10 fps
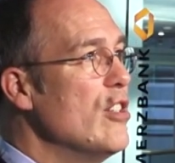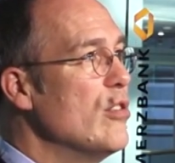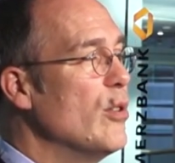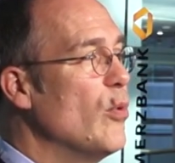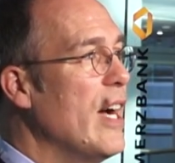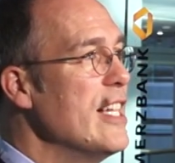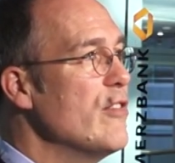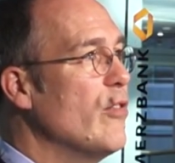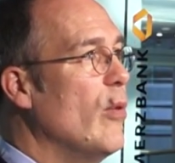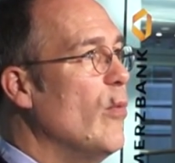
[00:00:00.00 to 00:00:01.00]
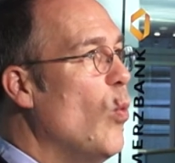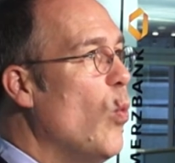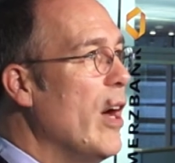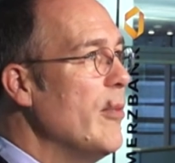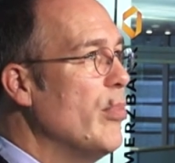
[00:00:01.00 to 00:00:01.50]
should rise from
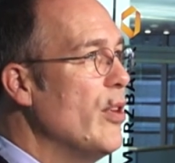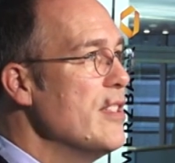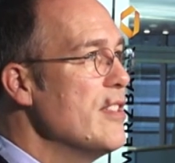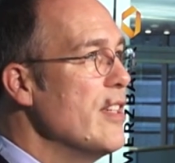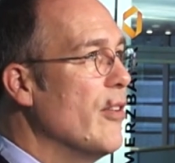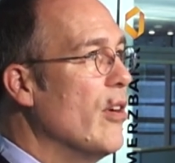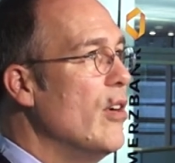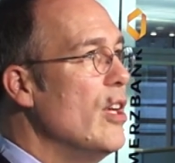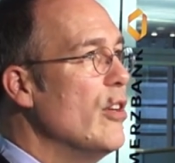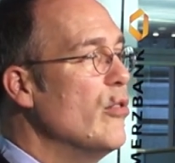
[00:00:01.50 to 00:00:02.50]
1.0